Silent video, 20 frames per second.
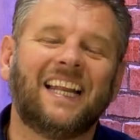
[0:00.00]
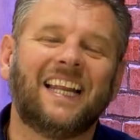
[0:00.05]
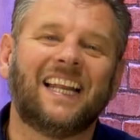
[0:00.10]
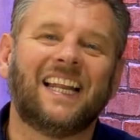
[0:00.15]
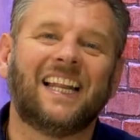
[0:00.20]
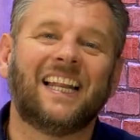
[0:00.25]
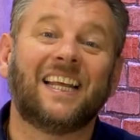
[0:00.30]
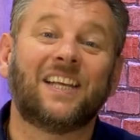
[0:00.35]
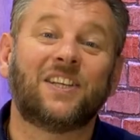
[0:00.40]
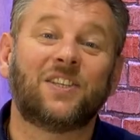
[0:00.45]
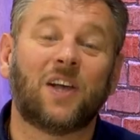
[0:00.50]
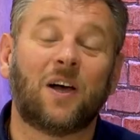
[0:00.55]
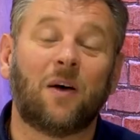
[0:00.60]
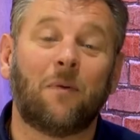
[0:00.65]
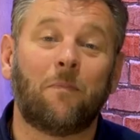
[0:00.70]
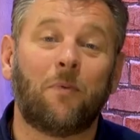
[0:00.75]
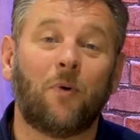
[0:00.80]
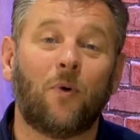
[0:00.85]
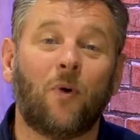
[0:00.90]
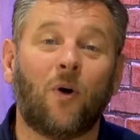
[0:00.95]
little
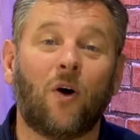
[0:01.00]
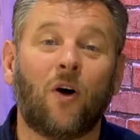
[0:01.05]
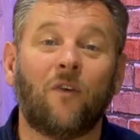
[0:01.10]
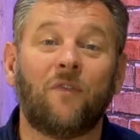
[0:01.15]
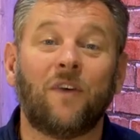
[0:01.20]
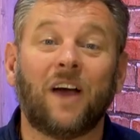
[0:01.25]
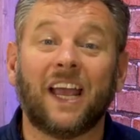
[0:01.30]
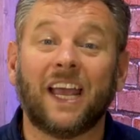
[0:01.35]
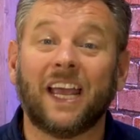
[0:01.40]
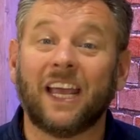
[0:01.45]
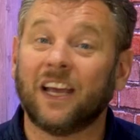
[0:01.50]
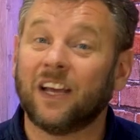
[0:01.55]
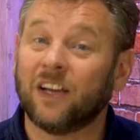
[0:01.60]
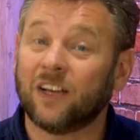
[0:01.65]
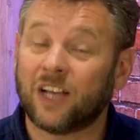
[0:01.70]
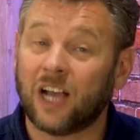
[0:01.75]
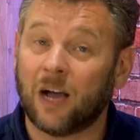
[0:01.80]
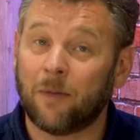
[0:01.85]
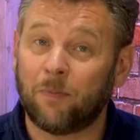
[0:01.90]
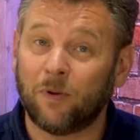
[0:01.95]
example of a
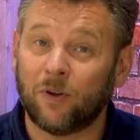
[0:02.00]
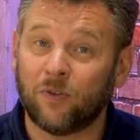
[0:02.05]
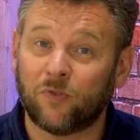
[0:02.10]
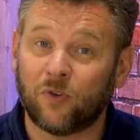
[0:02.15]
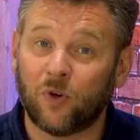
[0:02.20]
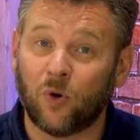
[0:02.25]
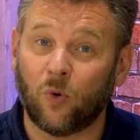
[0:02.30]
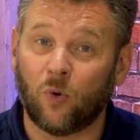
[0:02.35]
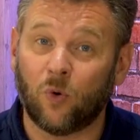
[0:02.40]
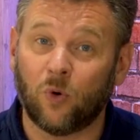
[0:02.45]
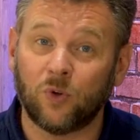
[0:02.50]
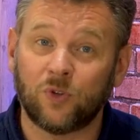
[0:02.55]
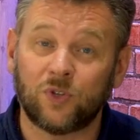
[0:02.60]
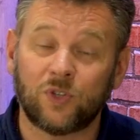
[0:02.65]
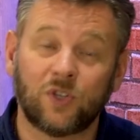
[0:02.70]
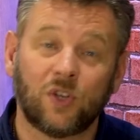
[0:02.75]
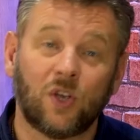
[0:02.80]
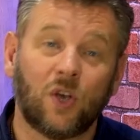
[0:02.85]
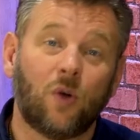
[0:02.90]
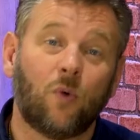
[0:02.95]
couple of
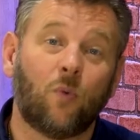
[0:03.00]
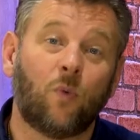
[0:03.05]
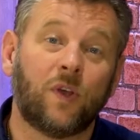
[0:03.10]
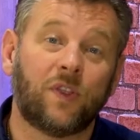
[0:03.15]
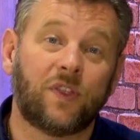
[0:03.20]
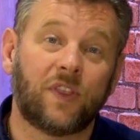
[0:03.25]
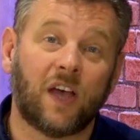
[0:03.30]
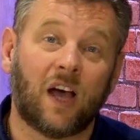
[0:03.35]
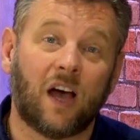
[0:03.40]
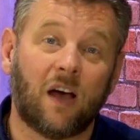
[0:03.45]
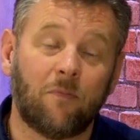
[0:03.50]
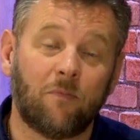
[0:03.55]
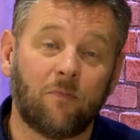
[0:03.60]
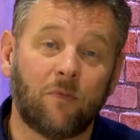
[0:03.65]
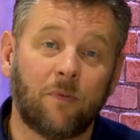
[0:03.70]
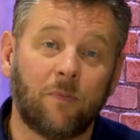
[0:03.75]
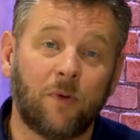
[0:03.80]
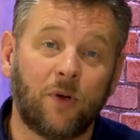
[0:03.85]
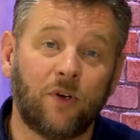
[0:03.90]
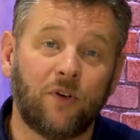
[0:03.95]
chords with the hum
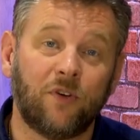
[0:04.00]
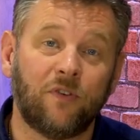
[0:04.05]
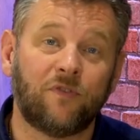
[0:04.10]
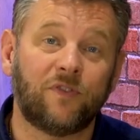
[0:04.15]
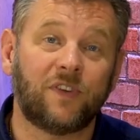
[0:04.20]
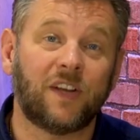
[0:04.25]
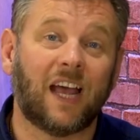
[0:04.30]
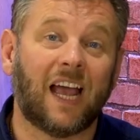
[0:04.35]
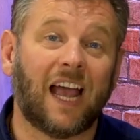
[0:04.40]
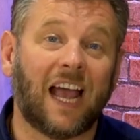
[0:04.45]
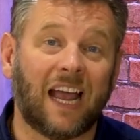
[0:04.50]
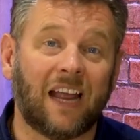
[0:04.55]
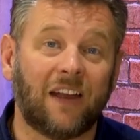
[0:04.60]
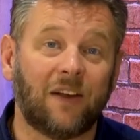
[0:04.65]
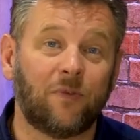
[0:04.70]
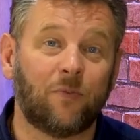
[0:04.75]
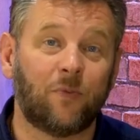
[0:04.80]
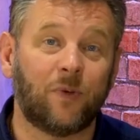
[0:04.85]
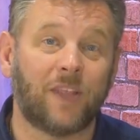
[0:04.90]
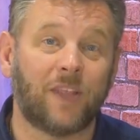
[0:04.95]
removed and